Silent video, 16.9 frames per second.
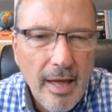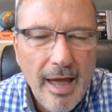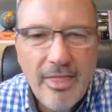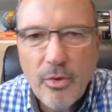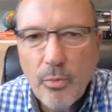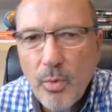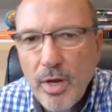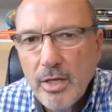
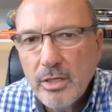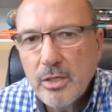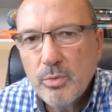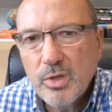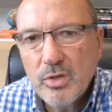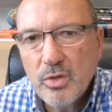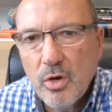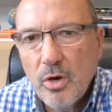And the race
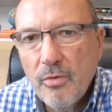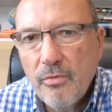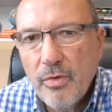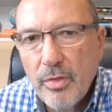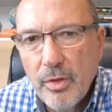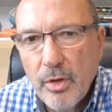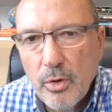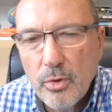is reserved
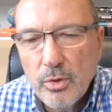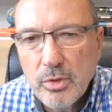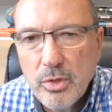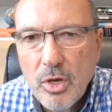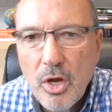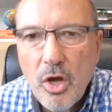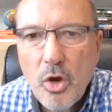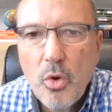for
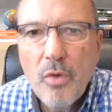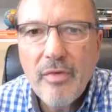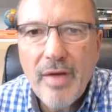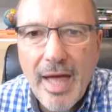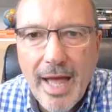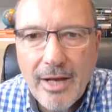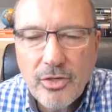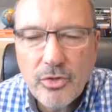those who
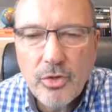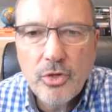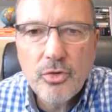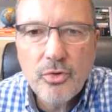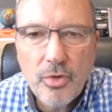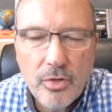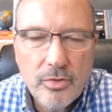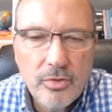have actually
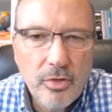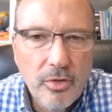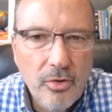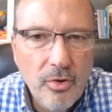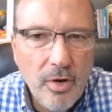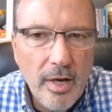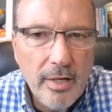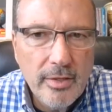trusted
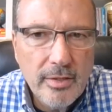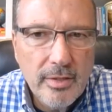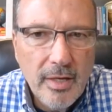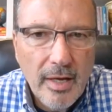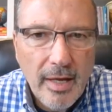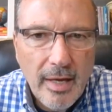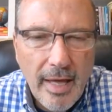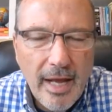
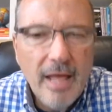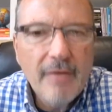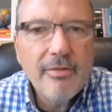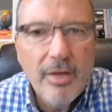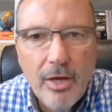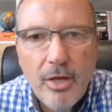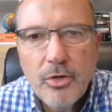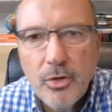Christ and
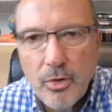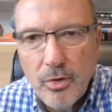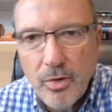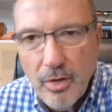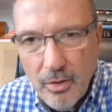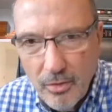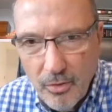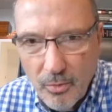have
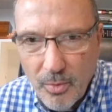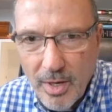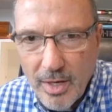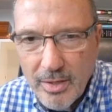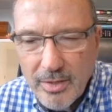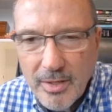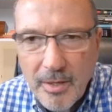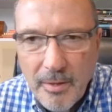entered the
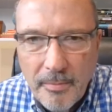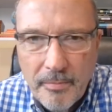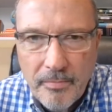race.